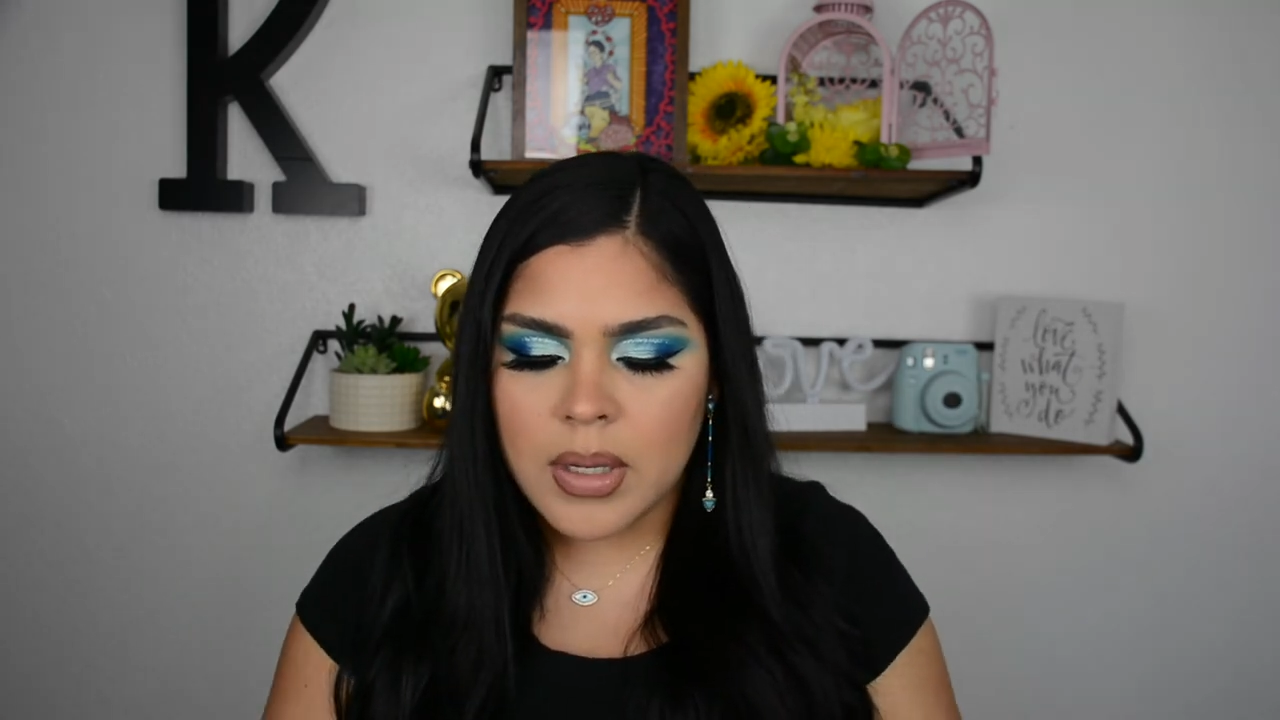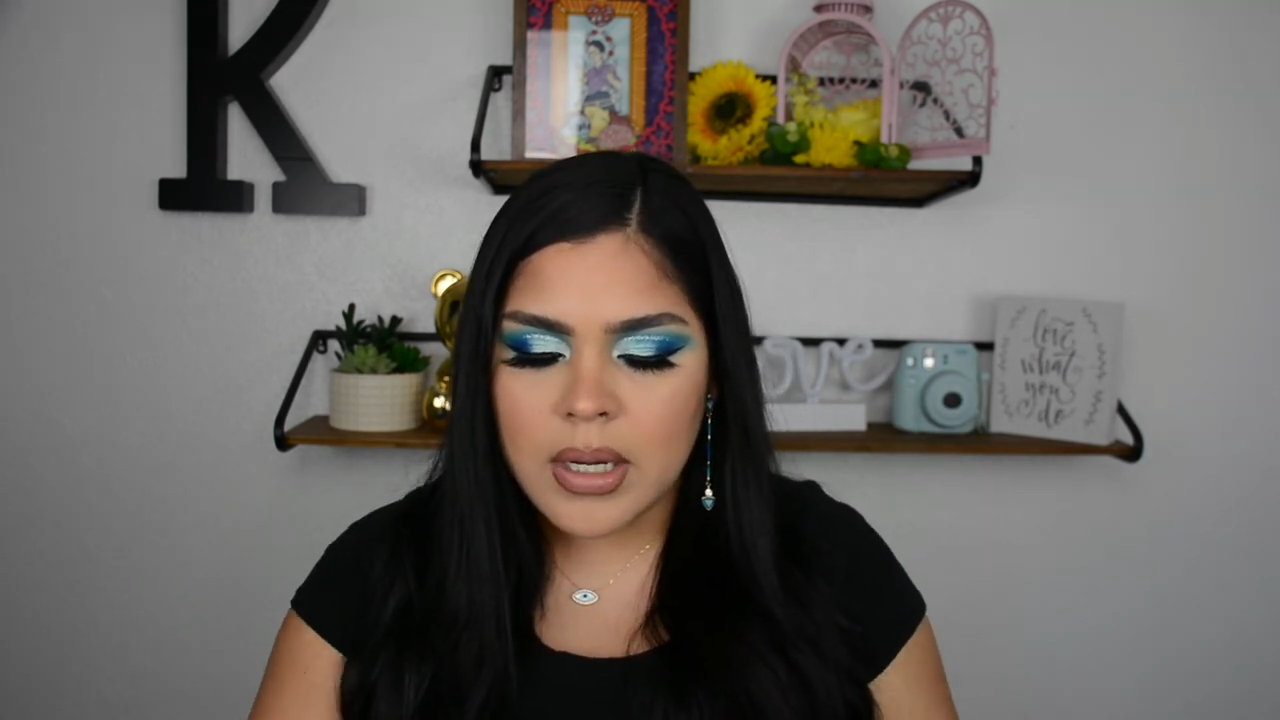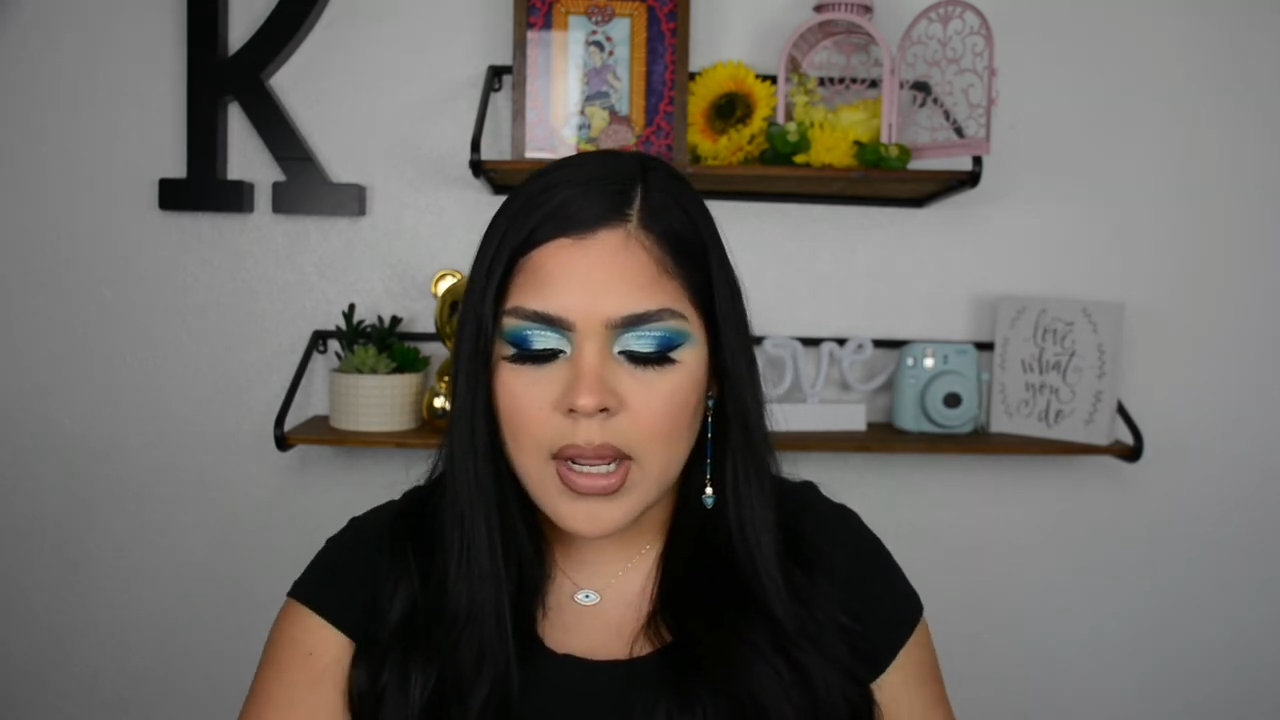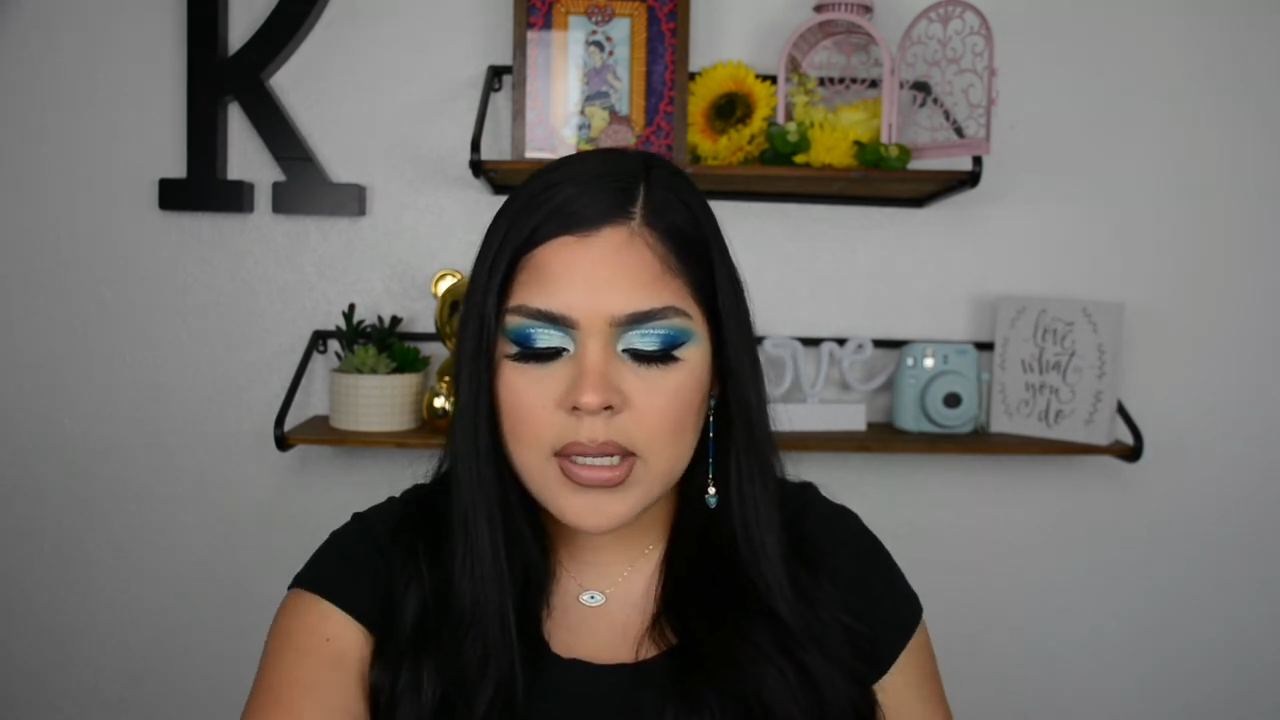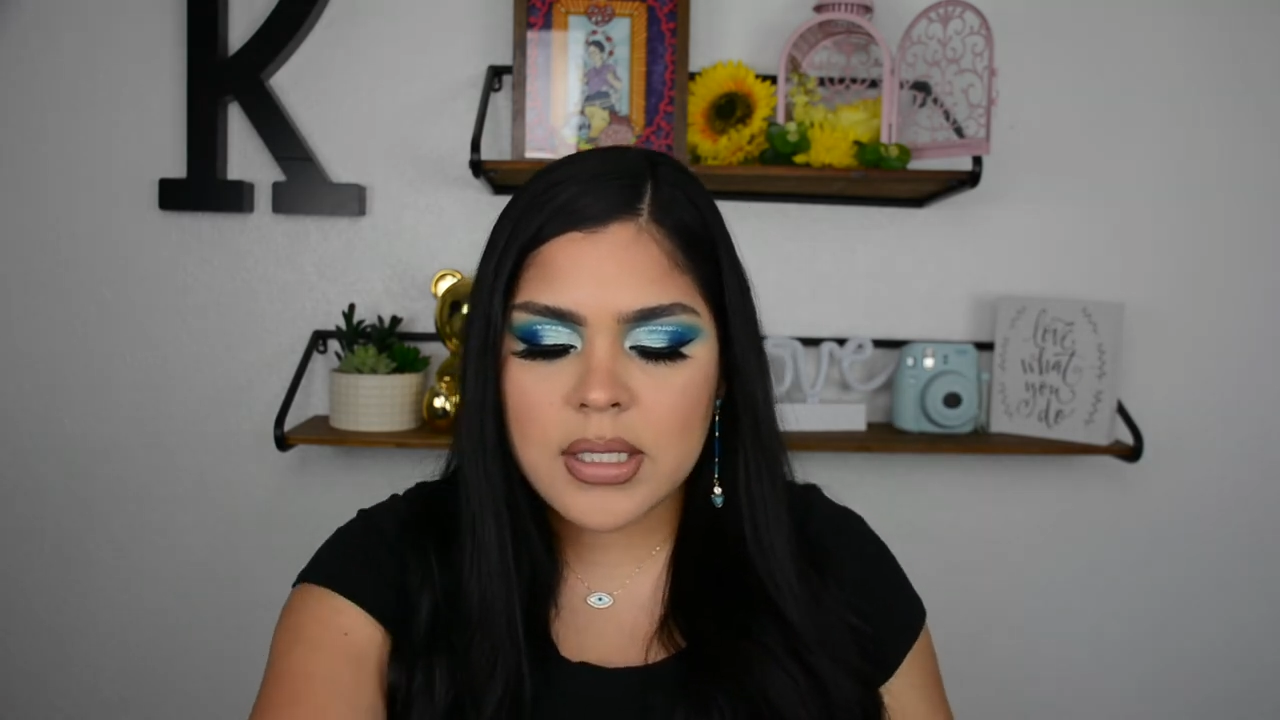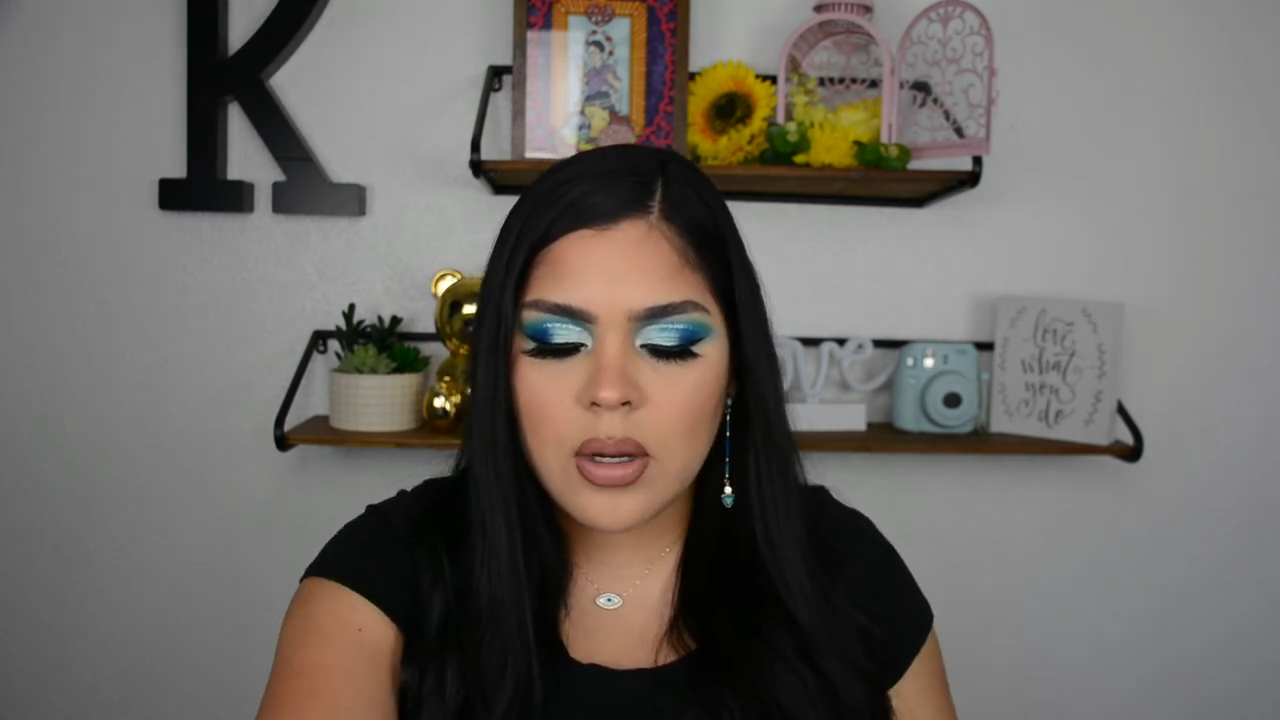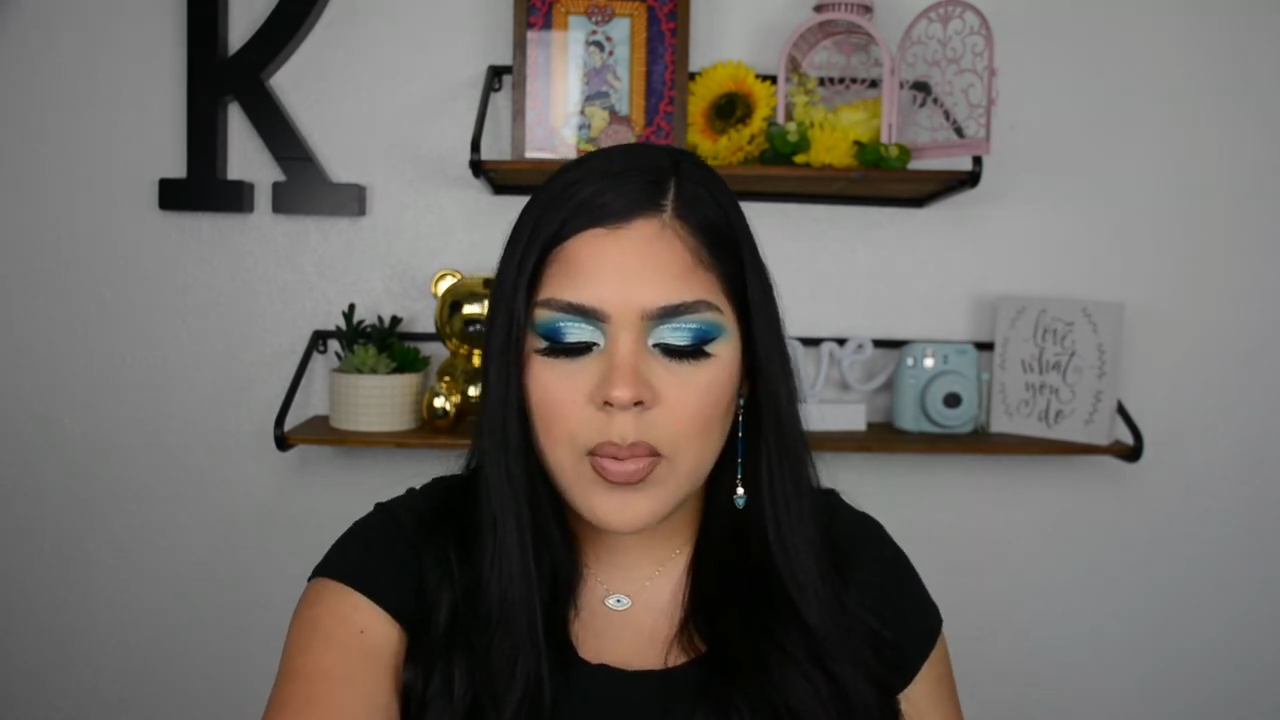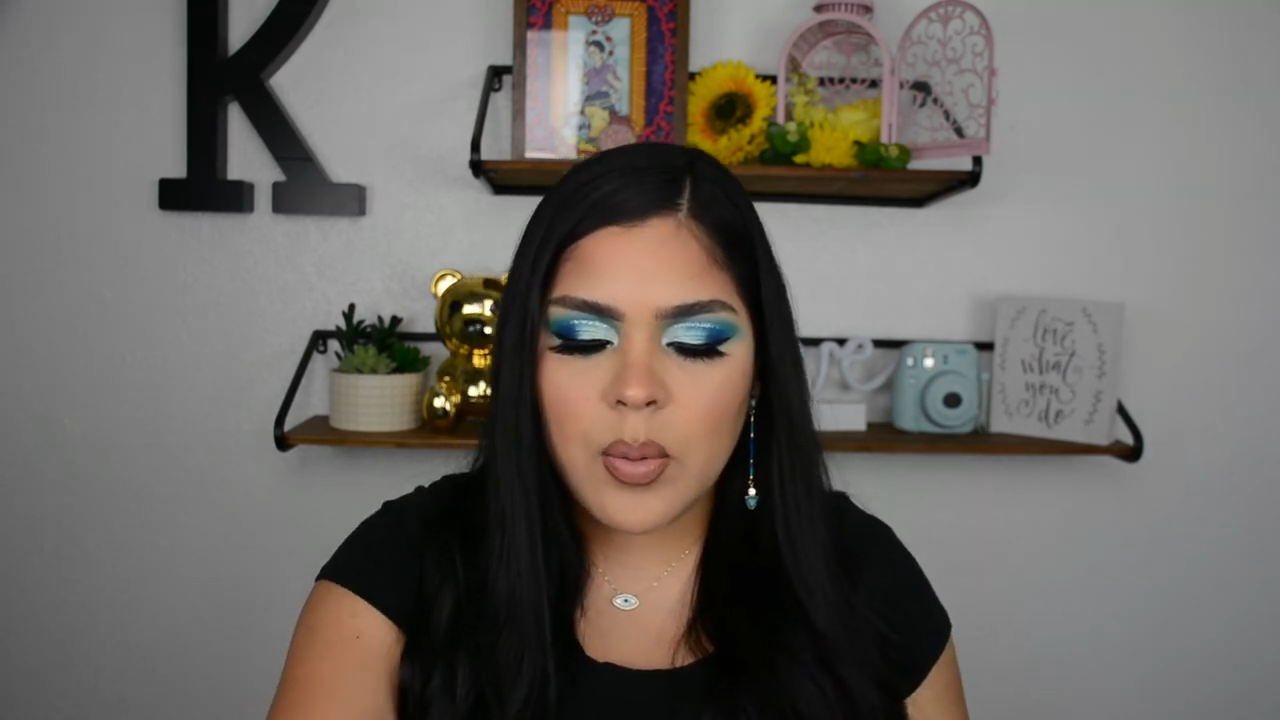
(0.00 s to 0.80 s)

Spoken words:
Next up,